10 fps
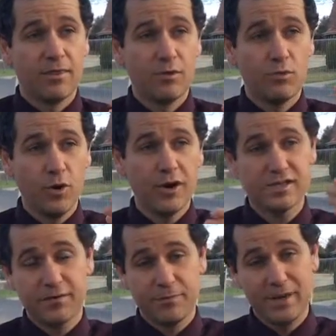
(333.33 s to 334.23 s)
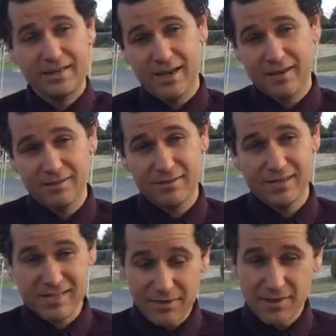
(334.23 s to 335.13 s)
The works have been done
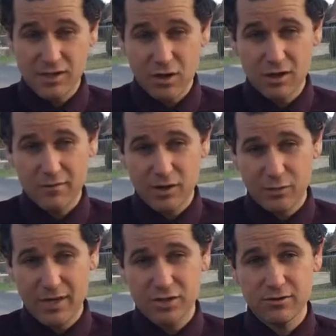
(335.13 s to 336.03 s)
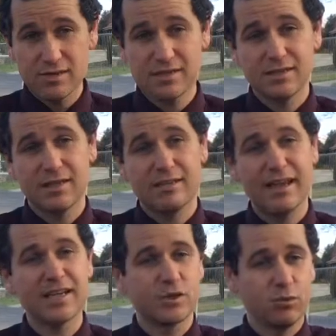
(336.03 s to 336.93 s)
the southern side of the new entrance.
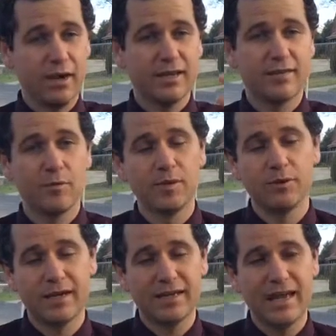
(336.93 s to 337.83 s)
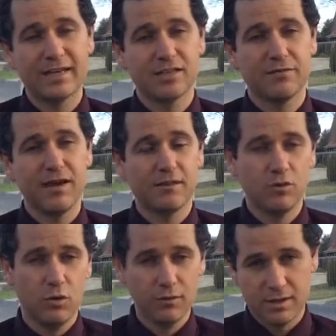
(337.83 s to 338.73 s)
Next week they'll be looking to excavate the
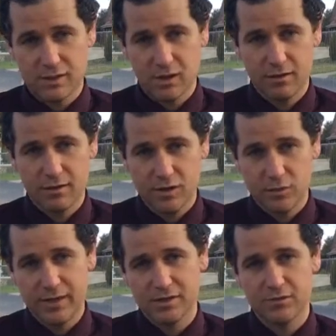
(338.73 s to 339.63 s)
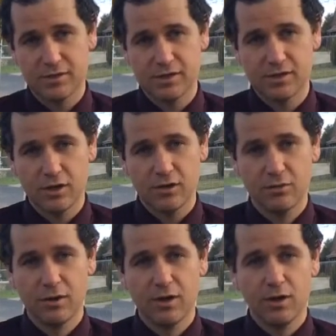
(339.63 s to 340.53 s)
northern side of the new entrance.
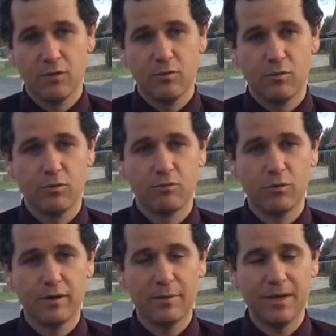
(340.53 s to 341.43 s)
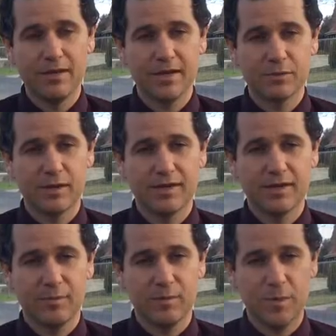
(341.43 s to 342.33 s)
So we'll come here next week to
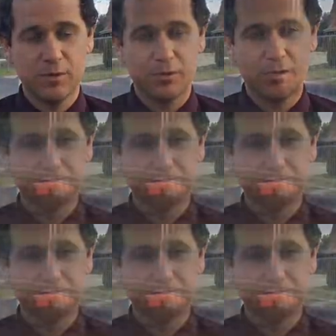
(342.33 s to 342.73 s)
keep you posted.